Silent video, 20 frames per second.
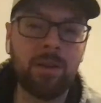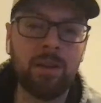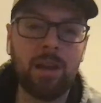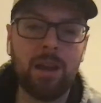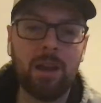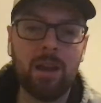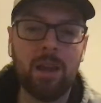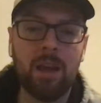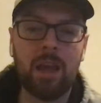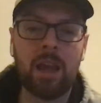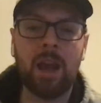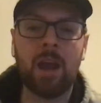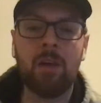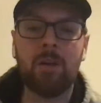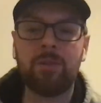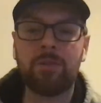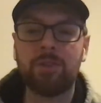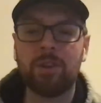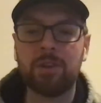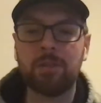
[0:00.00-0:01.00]
Toppin,
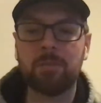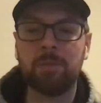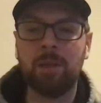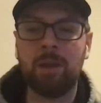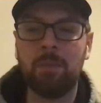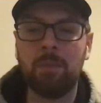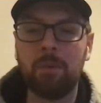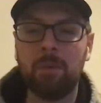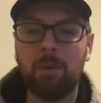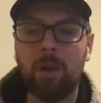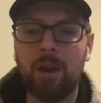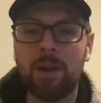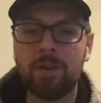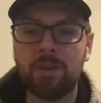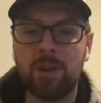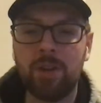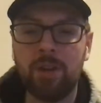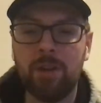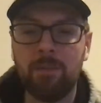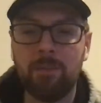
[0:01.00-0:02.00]
and trust me, I'll
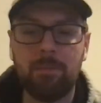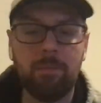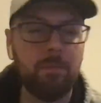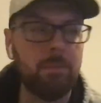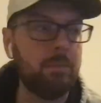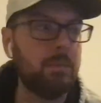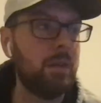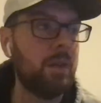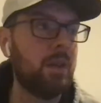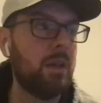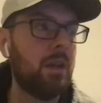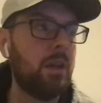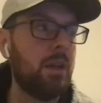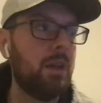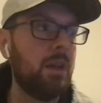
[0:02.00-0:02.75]
be watching it.